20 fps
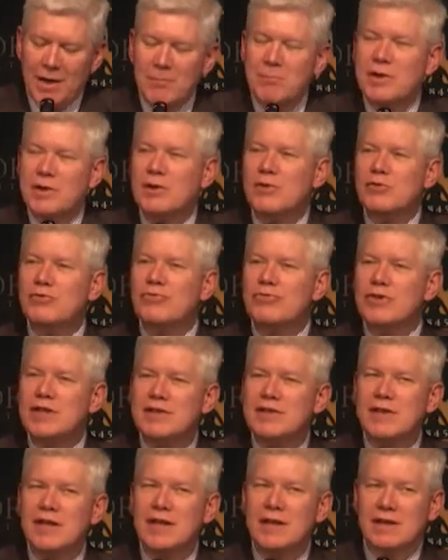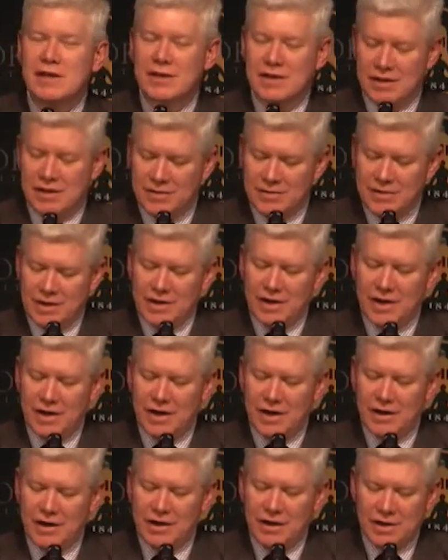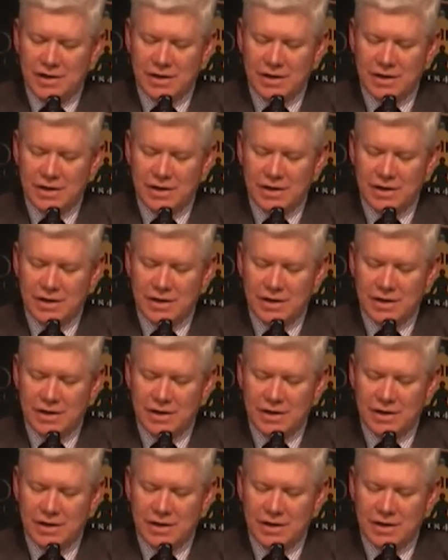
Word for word: But on reading the earlier